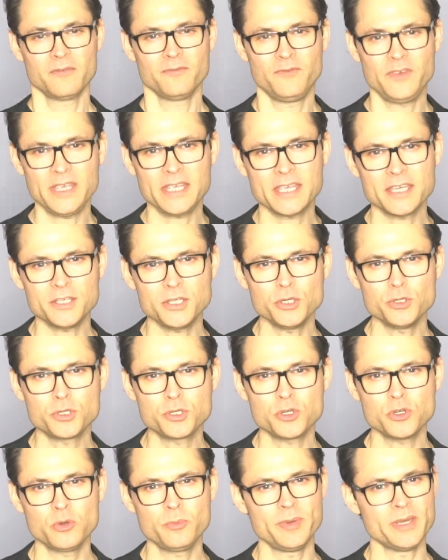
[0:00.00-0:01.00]
Vegan
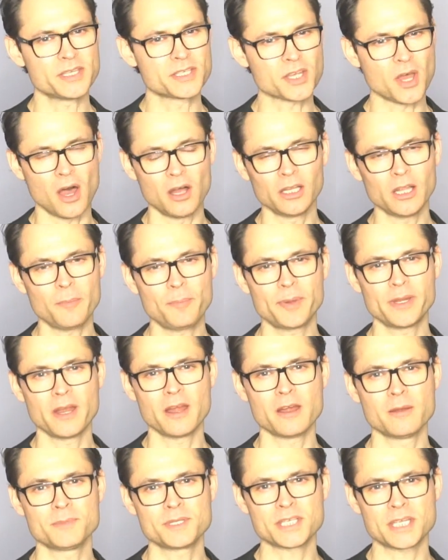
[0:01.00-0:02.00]
YouTube is all up in
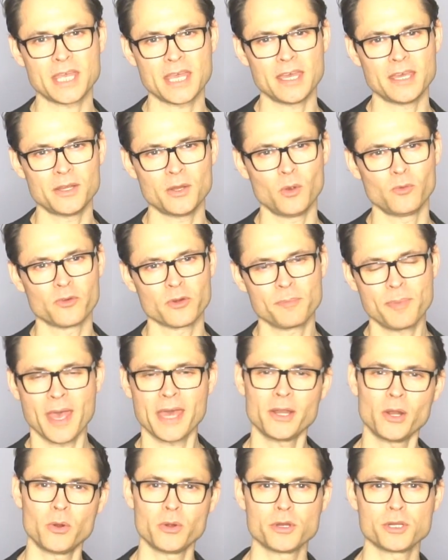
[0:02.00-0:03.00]
arms again over
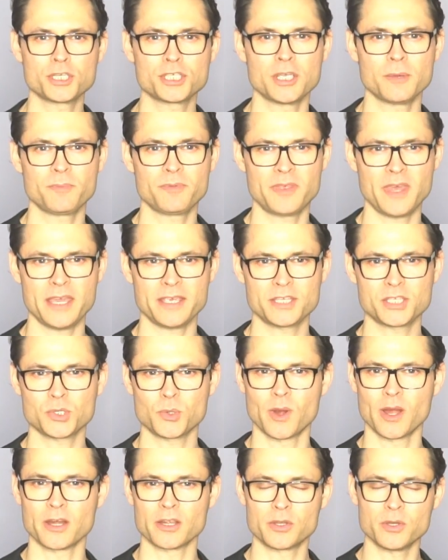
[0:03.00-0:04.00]
pet ownership thanks to
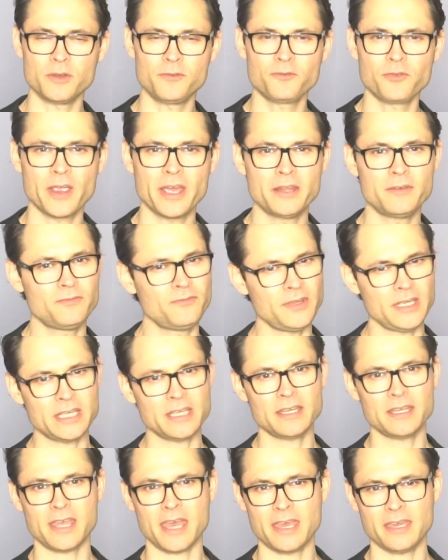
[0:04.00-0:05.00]
our good friend
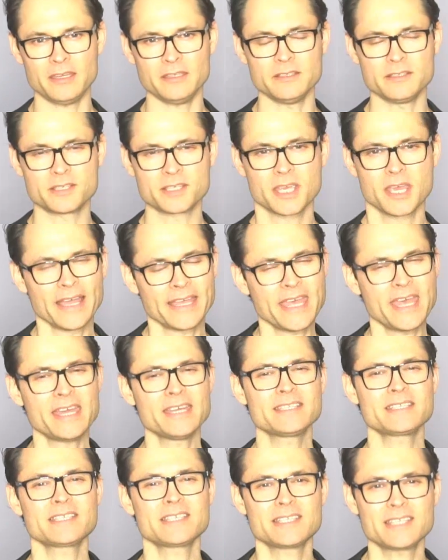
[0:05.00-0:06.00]
Vegan Gains. I
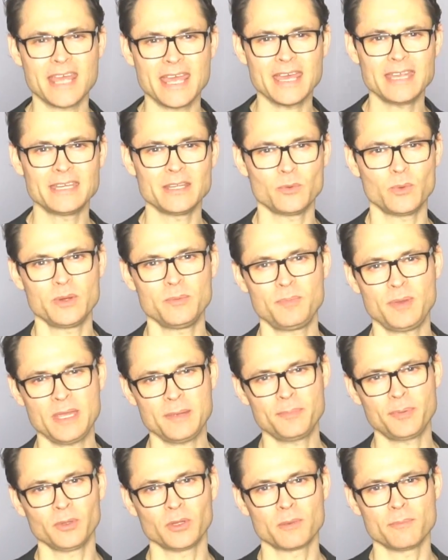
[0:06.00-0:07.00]
can't stand it when
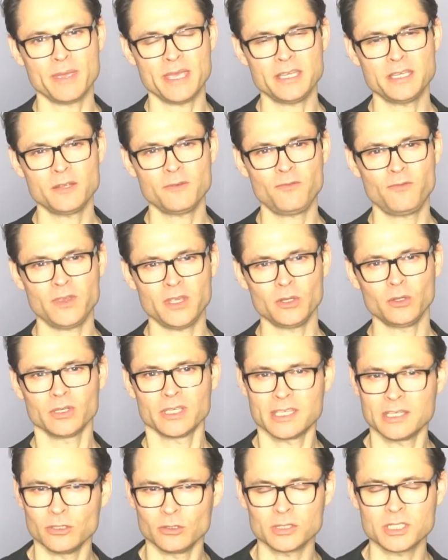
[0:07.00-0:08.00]
people are made to feel
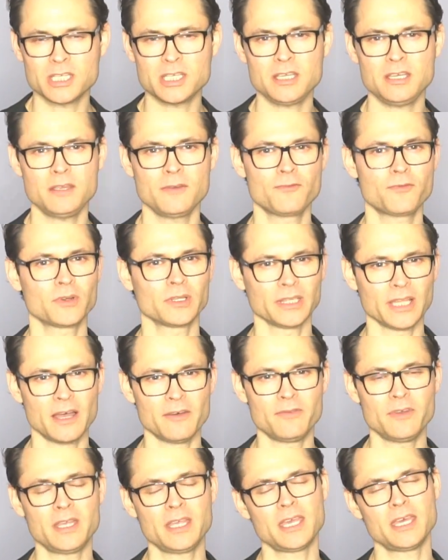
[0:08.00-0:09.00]
guilty for
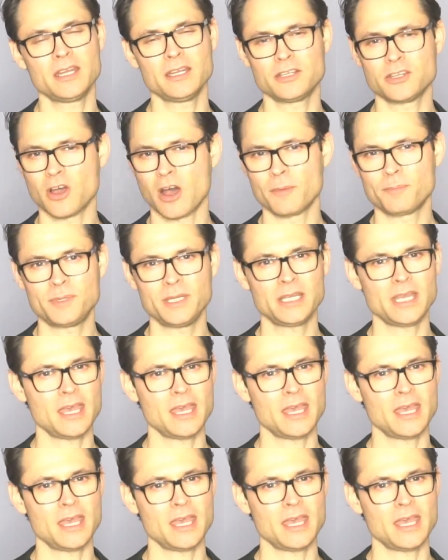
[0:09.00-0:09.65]
loving and adopting